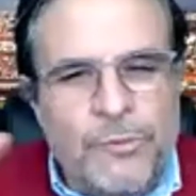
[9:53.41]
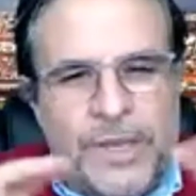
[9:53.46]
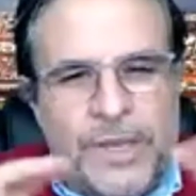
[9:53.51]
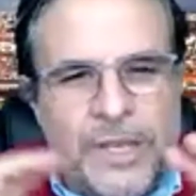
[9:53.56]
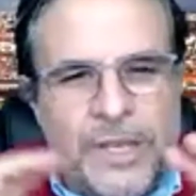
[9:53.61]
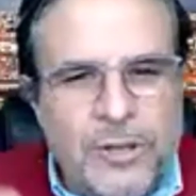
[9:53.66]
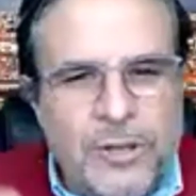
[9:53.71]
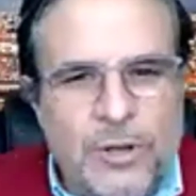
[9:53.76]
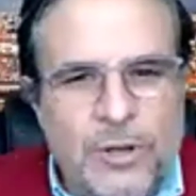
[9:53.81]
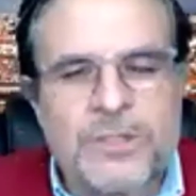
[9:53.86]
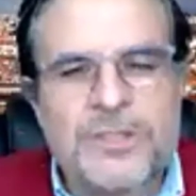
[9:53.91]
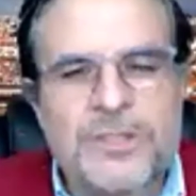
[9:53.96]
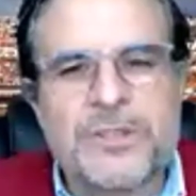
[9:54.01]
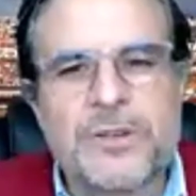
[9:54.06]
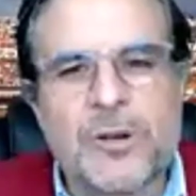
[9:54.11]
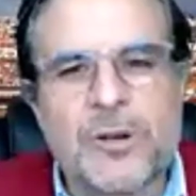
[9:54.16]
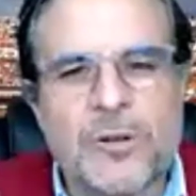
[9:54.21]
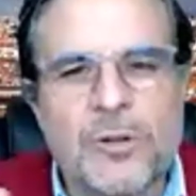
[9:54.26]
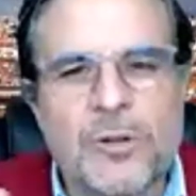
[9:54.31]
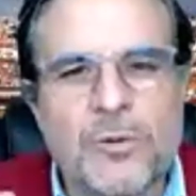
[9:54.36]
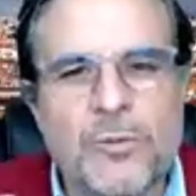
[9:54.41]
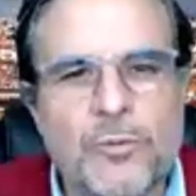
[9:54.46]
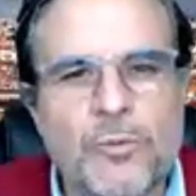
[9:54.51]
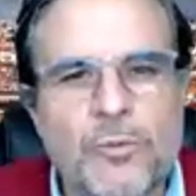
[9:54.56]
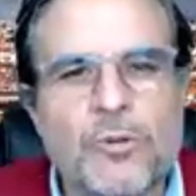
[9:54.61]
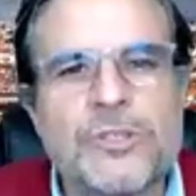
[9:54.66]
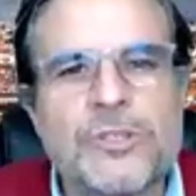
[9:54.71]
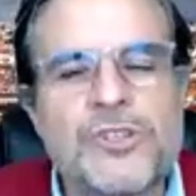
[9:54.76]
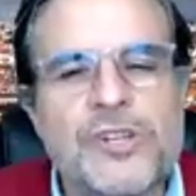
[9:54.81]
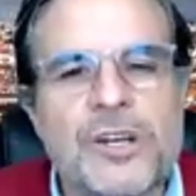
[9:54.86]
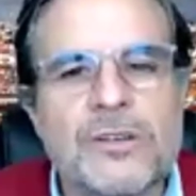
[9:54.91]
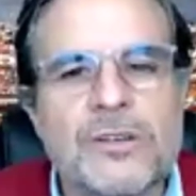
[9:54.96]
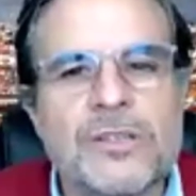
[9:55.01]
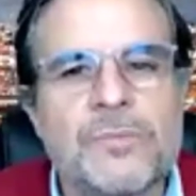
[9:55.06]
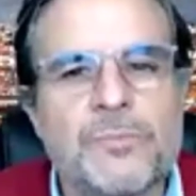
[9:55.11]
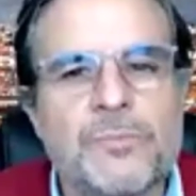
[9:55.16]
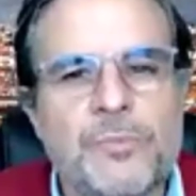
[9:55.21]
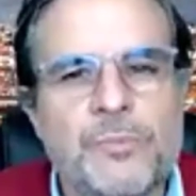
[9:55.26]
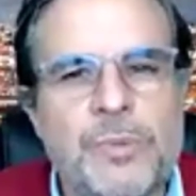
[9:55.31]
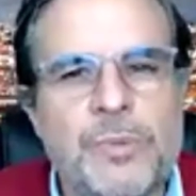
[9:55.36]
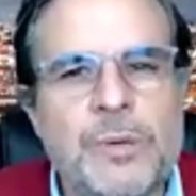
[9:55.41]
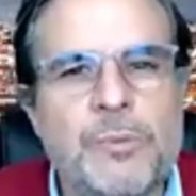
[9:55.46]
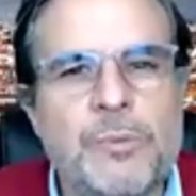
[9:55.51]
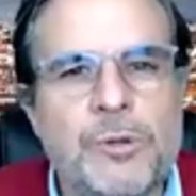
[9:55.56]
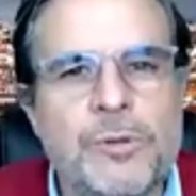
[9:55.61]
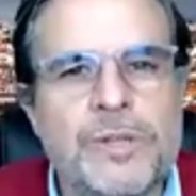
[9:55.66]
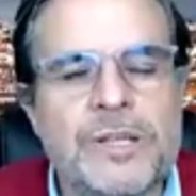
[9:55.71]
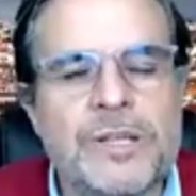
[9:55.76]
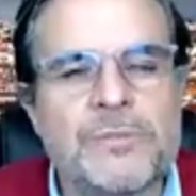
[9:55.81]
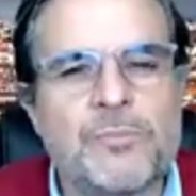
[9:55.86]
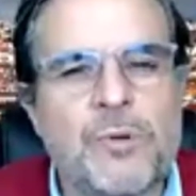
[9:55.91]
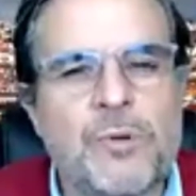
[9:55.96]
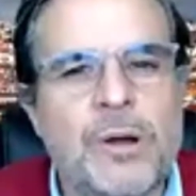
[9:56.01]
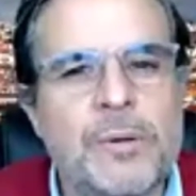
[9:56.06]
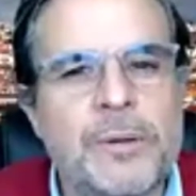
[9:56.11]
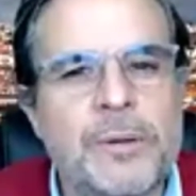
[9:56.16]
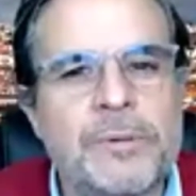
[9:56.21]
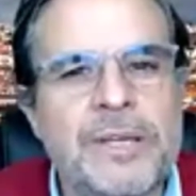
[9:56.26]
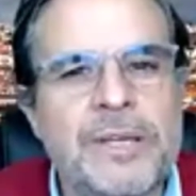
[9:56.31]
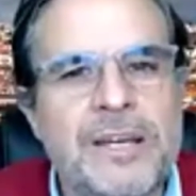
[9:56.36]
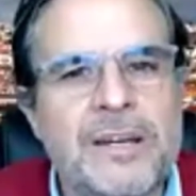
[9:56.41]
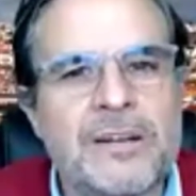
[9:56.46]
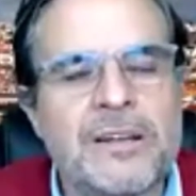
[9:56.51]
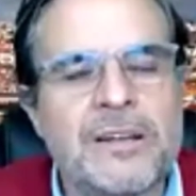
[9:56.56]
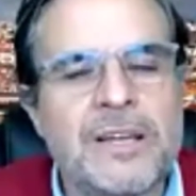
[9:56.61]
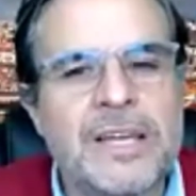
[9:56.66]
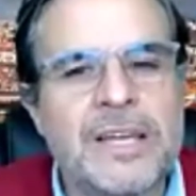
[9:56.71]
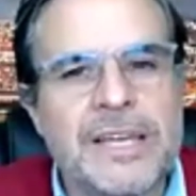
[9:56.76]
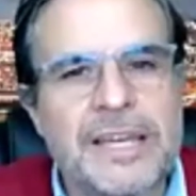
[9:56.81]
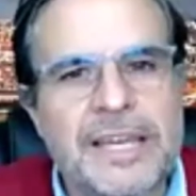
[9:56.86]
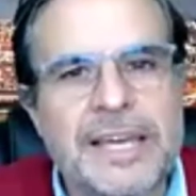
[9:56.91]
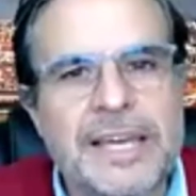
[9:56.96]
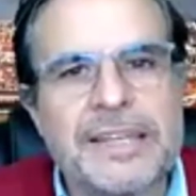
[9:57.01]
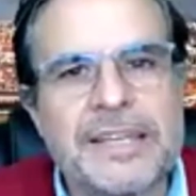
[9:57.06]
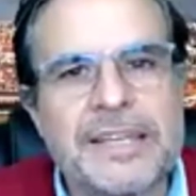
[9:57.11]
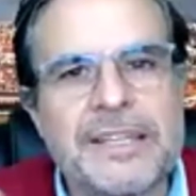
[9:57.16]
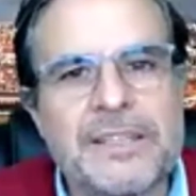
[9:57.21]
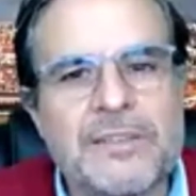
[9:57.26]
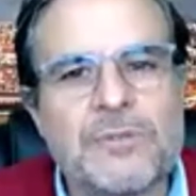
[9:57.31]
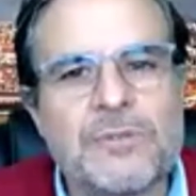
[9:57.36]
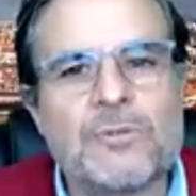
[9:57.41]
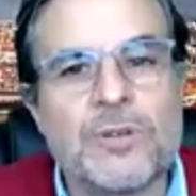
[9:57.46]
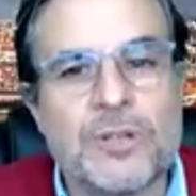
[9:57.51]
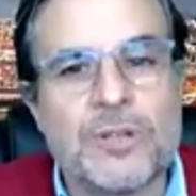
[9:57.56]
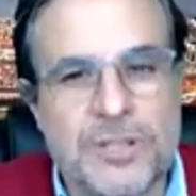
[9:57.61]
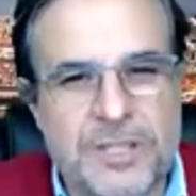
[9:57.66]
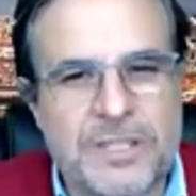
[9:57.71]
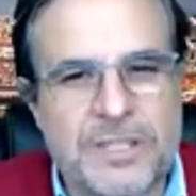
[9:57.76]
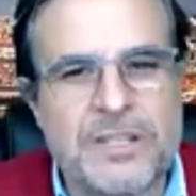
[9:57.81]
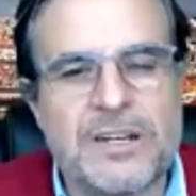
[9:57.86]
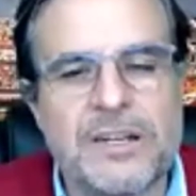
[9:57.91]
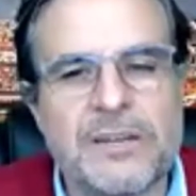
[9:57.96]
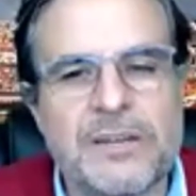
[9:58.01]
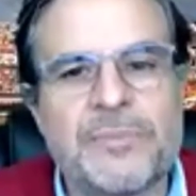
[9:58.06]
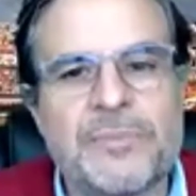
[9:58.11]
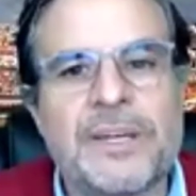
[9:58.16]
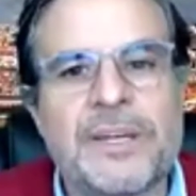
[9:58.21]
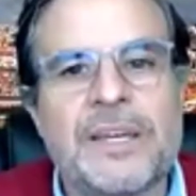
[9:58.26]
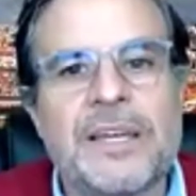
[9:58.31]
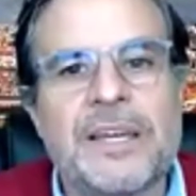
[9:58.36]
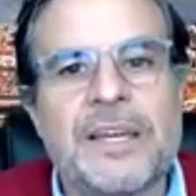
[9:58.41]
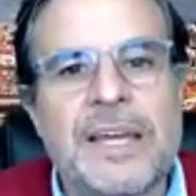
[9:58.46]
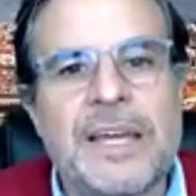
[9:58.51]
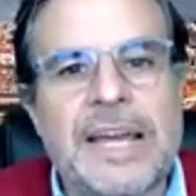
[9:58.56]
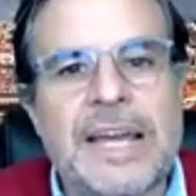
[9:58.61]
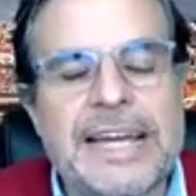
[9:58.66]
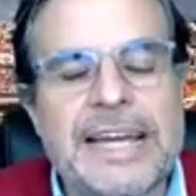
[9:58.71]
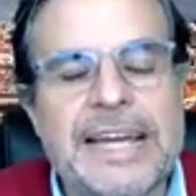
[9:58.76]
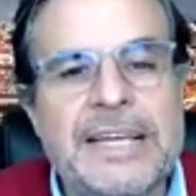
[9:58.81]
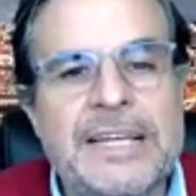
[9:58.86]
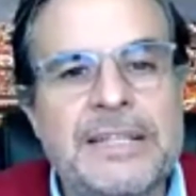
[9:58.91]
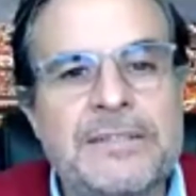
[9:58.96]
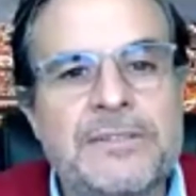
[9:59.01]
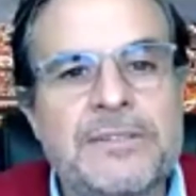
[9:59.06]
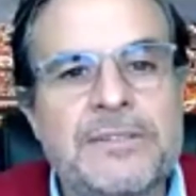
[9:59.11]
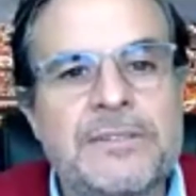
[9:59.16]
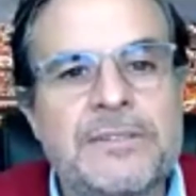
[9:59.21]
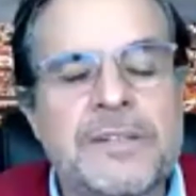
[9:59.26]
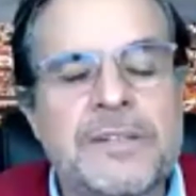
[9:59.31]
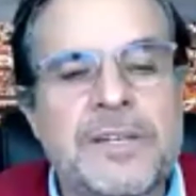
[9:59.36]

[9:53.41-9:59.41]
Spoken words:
in your circle which are the people that probably are getting the worst time, and